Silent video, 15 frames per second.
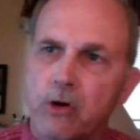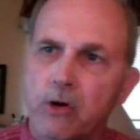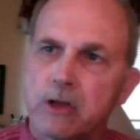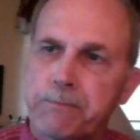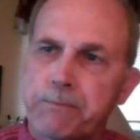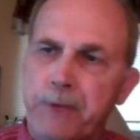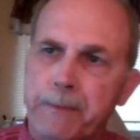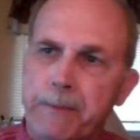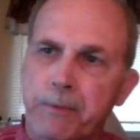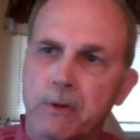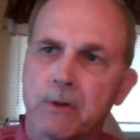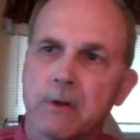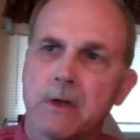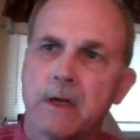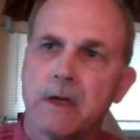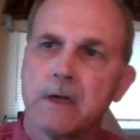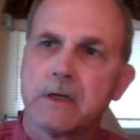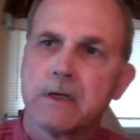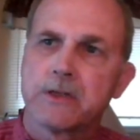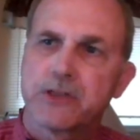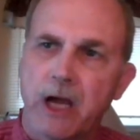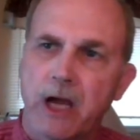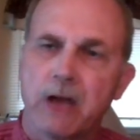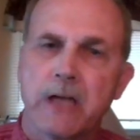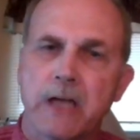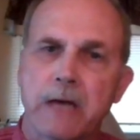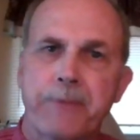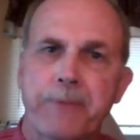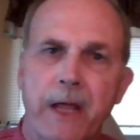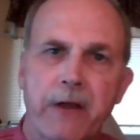the people, shall
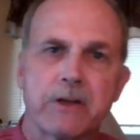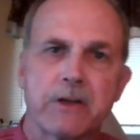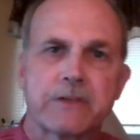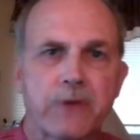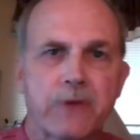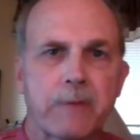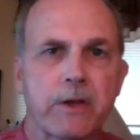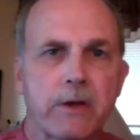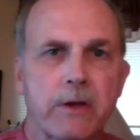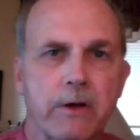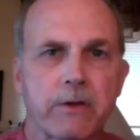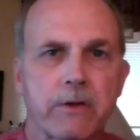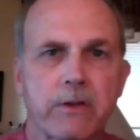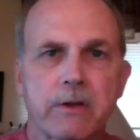not perish from the earth.